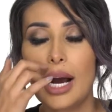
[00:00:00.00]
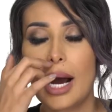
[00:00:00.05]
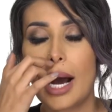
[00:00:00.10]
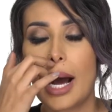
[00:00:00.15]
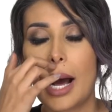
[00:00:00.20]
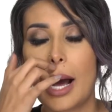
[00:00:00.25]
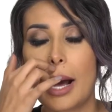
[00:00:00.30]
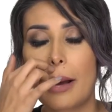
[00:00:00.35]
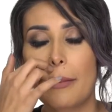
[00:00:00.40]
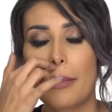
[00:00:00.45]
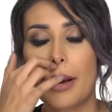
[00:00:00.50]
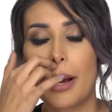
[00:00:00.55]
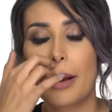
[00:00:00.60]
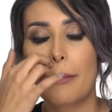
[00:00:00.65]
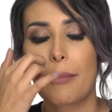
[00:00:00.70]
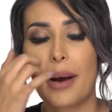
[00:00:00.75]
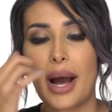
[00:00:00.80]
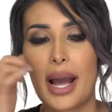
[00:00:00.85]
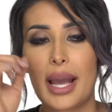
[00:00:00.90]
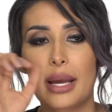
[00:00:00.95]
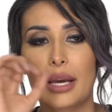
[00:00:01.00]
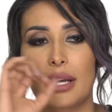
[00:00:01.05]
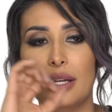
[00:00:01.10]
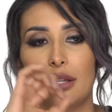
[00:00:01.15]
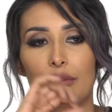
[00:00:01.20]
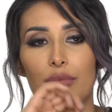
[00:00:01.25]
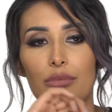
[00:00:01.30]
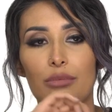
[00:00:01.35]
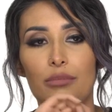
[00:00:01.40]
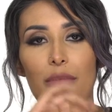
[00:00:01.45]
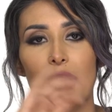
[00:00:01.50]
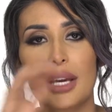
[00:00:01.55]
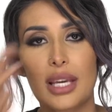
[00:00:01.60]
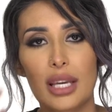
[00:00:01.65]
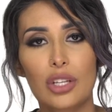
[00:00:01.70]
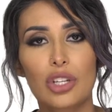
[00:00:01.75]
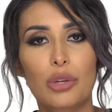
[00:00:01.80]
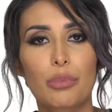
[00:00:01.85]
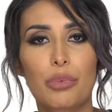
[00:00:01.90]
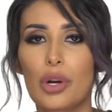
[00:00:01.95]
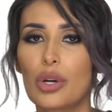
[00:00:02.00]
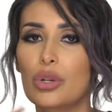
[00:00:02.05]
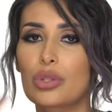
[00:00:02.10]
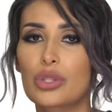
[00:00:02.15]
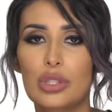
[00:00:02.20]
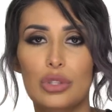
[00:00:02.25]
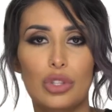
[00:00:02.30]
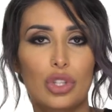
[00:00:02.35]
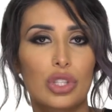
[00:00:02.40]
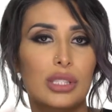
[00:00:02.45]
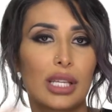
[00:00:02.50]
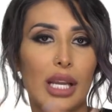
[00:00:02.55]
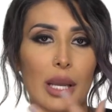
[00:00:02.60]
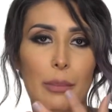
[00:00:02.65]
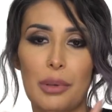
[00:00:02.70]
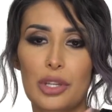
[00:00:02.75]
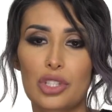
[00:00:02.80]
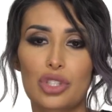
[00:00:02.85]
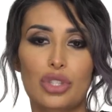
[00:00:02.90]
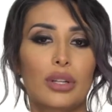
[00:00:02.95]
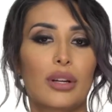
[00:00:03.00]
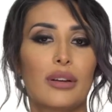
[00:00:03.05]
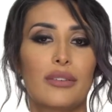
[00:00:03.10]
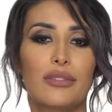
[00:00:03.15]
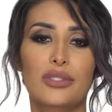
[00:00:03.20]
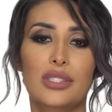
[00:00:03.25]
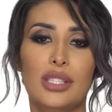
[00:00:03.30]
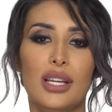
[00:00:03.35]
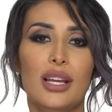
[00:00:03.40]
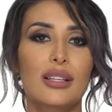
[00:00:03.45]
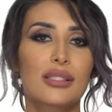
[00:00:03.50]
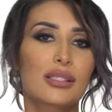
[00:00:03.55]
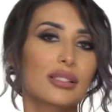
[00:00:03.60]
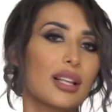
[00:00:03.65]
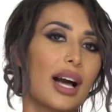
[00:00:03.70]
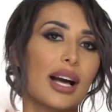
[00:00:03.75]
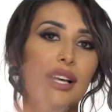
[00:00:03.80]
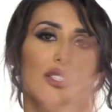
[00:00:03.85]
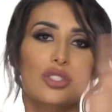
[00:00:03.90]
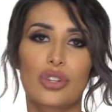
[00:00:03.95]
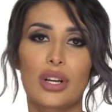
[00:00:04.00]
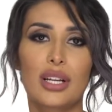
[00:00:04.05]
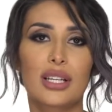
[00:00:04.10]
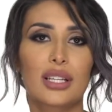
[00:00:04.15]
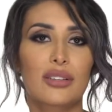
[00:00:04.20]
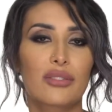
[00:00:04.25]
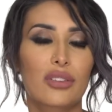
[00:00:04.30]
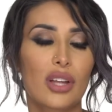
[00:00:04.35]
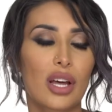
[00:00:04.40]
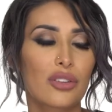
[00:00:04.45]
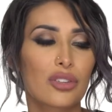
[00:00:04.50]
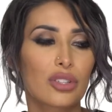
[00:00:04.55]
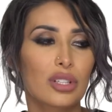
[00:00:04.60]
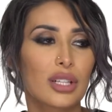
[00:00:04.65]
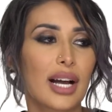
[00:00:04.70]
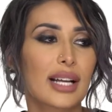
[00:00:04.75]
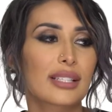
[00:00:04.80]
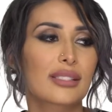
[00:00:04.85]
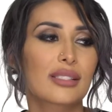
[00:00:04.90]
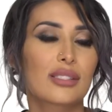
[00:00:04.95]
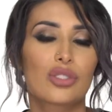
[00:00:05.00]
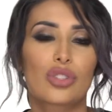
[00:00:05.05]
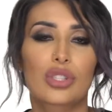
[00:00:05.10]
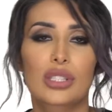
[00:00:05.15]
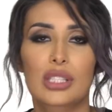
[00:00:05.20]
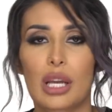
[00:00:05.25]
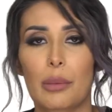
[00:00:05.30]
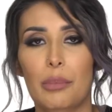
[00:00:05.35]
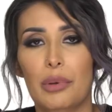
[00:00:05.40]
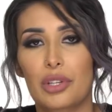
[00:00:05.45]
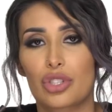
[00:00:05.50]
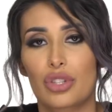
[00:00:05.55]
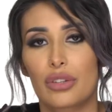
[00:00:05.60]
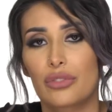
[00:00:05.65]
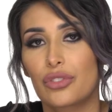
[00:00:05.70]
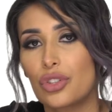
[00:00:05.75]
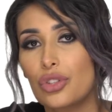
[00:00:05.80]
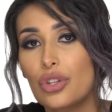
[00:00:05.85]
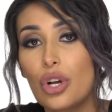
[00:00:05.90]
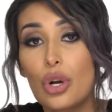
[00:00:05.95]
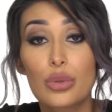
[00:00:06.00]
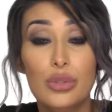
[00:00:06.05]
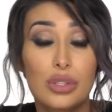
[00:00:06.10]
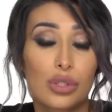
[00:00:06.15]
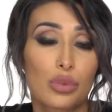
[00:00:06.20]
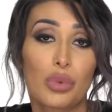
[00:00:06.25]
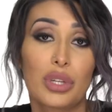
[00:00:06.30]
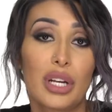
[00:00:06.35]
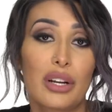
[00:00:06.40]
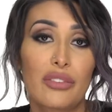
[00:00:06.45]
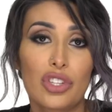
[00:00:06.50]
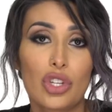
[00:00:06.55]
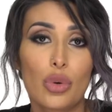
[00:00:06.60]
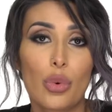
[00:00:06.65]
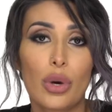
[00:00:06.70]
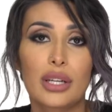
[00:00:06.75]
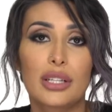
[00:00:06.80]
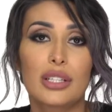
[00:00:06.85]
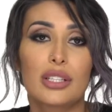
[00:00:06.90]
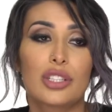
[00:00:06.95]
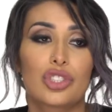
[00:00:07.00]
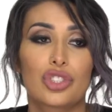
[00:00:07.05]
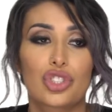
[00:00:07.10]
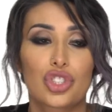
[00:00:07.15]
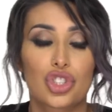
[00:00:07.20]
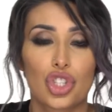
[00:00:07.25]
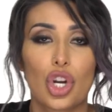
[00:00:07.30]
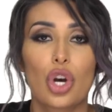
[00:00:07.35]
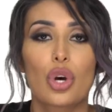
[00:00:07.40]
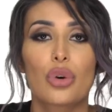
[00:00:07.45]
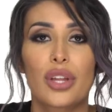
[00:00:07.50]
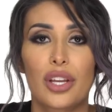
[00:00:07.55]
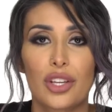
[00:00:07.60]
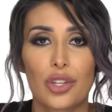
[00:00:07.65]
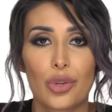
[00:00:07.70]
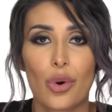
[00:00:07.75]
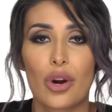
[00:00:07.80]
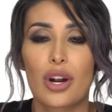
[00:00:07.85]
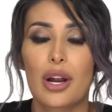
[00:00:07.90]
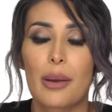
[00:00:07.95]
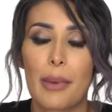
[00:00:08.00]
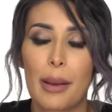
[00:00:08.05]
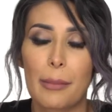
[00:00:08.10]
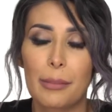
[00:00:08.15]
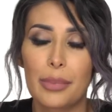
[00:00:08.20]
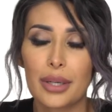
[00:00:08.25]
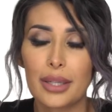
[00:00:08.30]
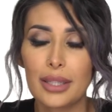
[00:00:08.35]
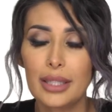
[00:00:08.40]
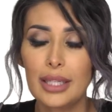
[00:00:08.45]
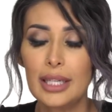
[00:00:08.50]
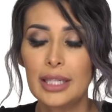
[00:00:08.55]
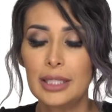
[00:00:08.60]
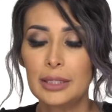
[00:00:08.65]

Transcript: By making your post, you could take a picture of today's class or any of the other classes. You could take a picture of your notes, whatever you want to show that you are a member.